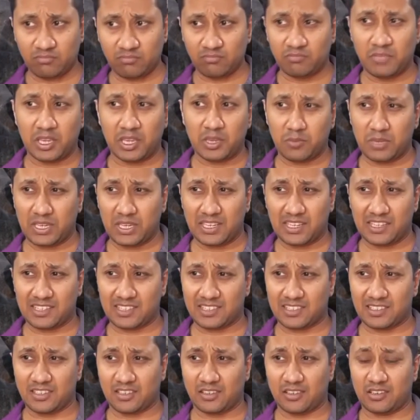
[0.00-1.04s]
Maybe
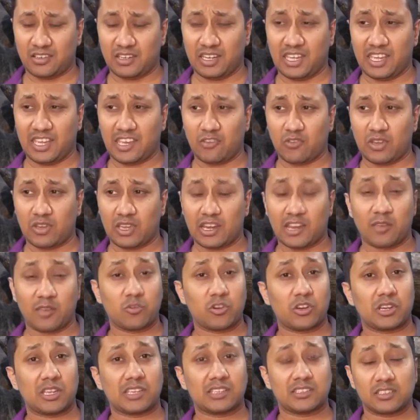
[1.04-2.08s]
it's a day where I'm
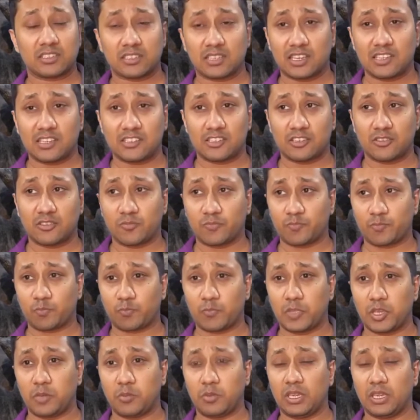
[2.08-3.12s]
not exercising.
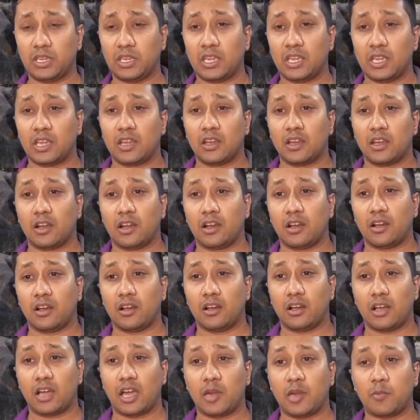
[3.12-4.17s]
Maybe
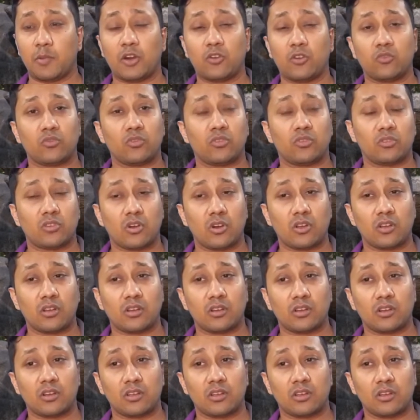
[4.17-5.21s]
I'm out
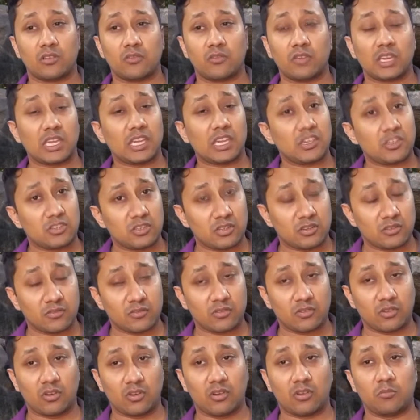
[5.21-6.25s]
on vacation.
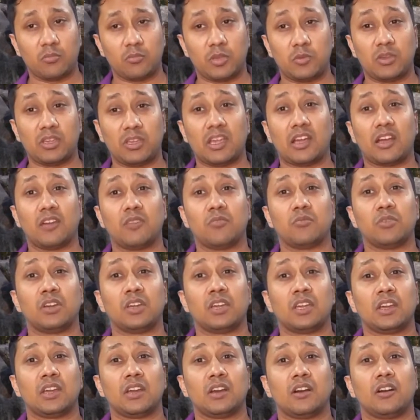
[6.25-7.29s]
Maybe I'm
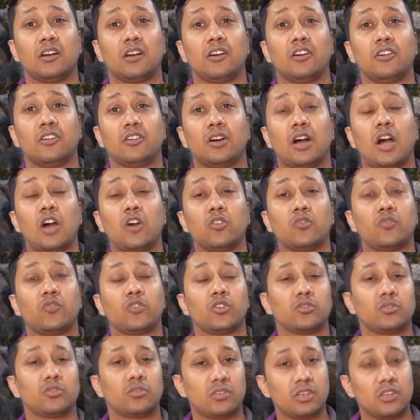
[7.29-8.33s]
out
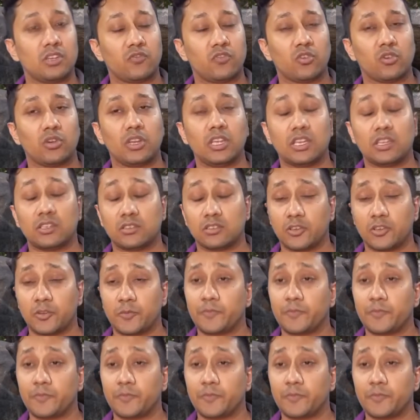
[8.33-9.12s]
for 3-4 days